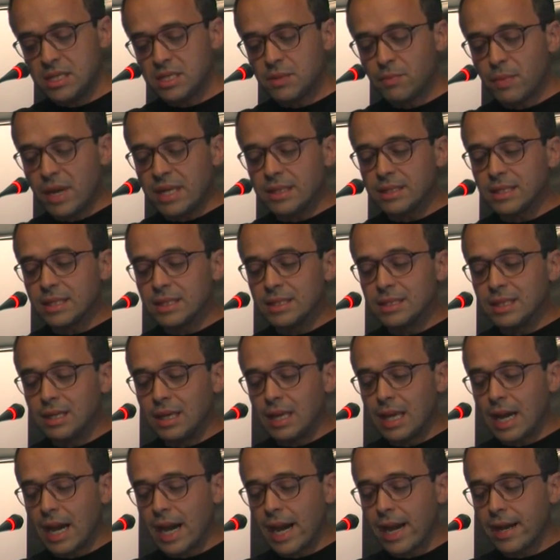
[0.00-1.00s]
This meant that
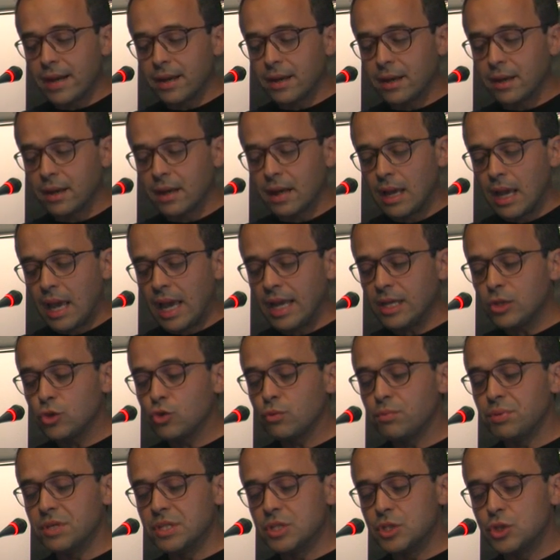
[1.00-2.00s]
the line
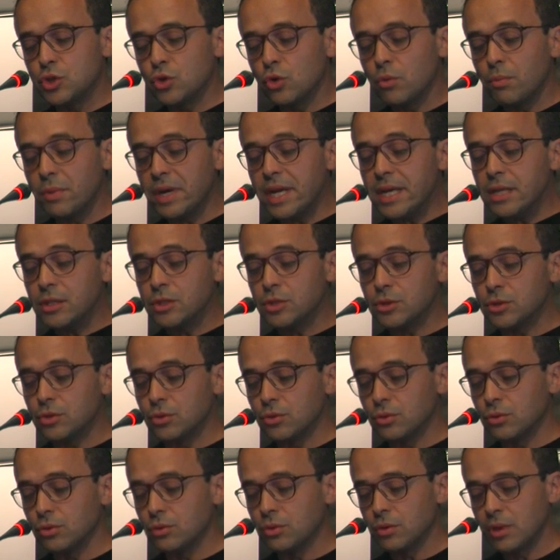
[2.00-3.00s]
had to be zoomed
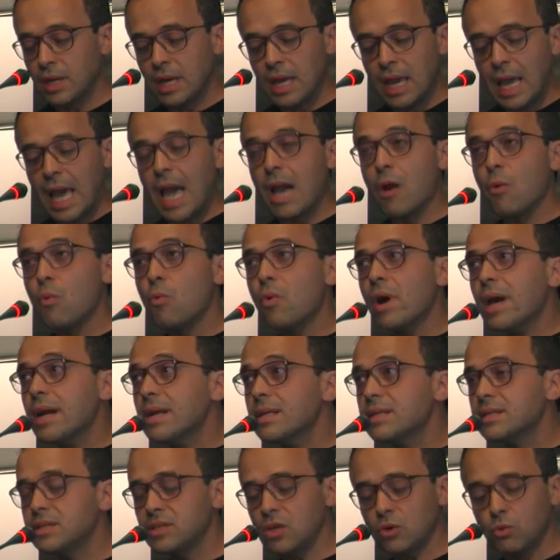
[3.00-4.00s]
into, and
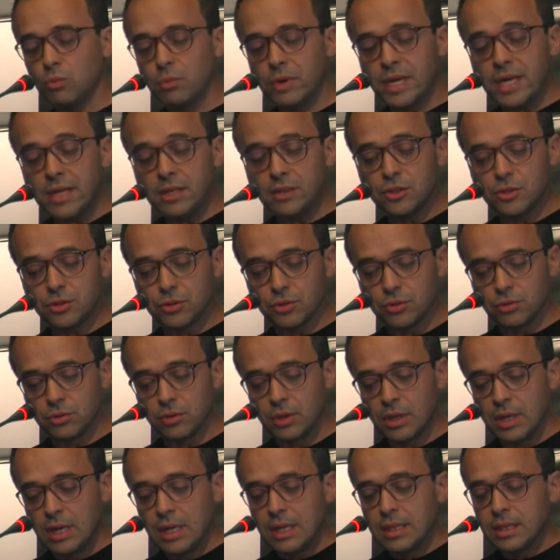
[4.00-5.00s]
when zoomed
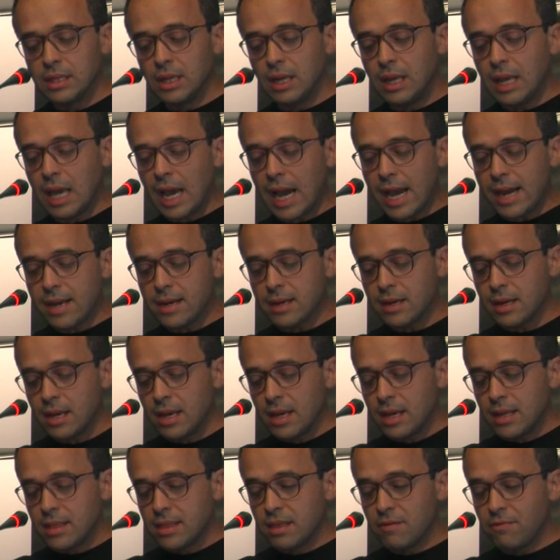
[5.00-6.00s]
into, the line
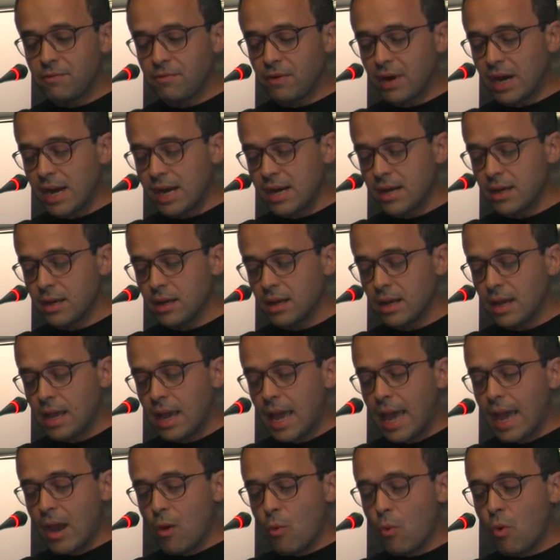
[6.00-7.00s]
defined
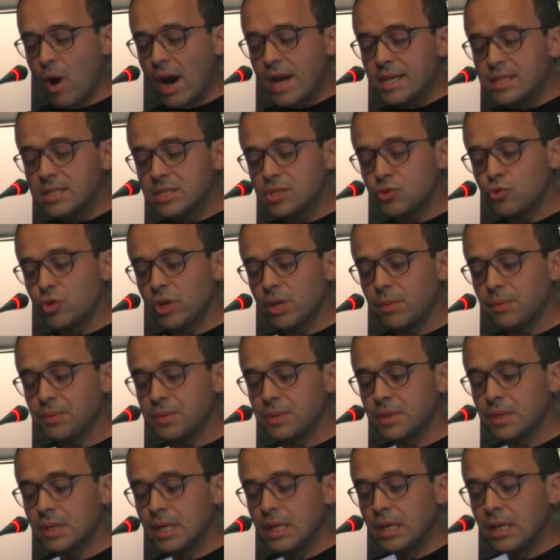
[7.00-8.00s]
a wide
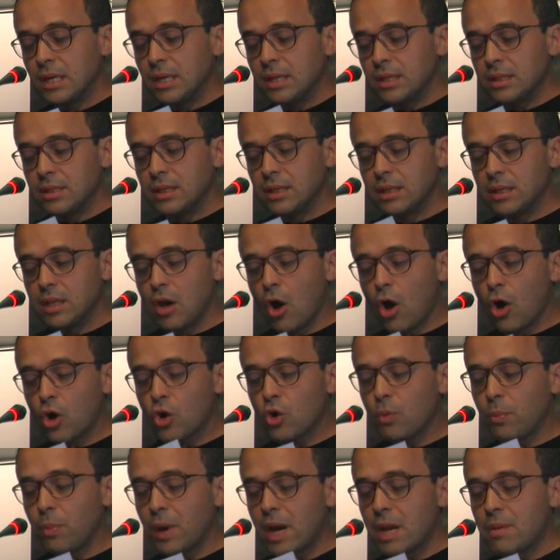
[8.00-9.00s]
strip that
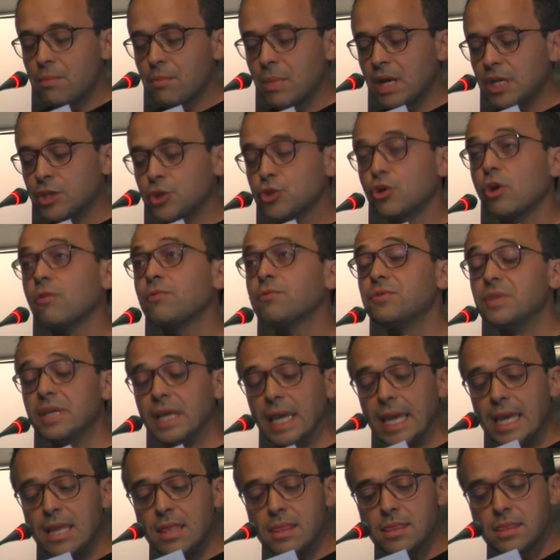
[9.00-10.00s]
occupied much of
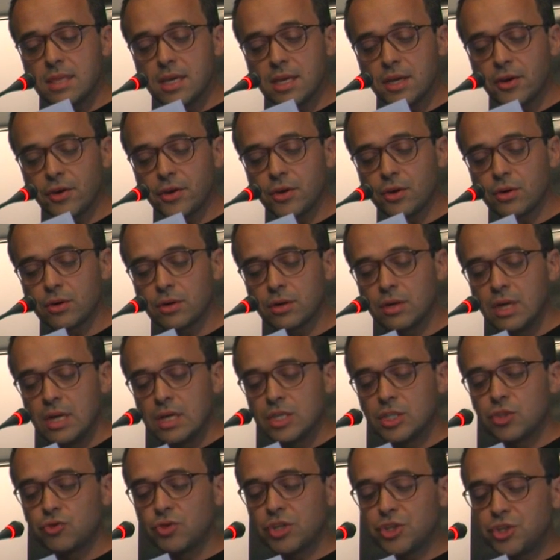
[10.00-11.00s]
the interior,
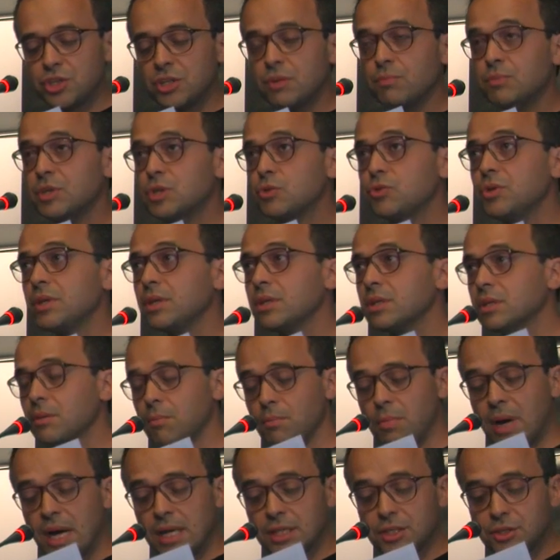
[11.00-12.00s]
stretching between
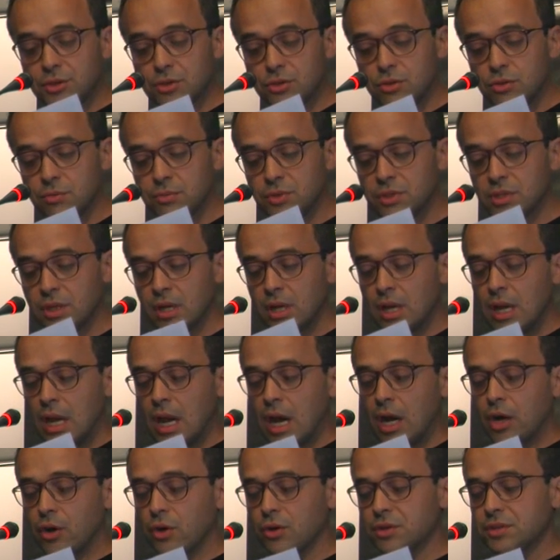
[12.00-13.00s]
the bathrooms,
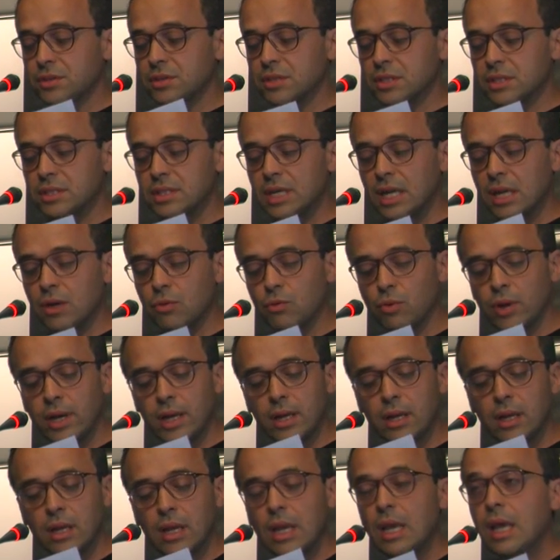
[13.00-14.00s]
across the
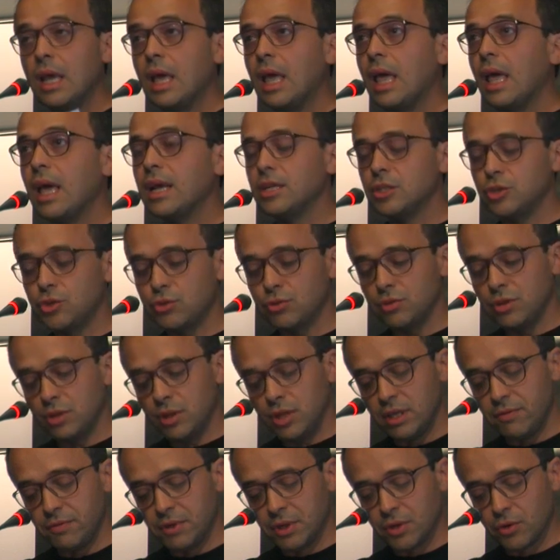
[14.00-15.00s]
stairwell, and through
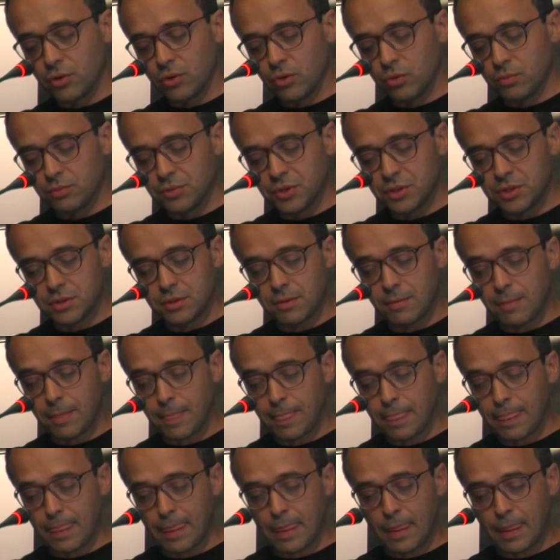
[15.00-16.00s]
the living rooms.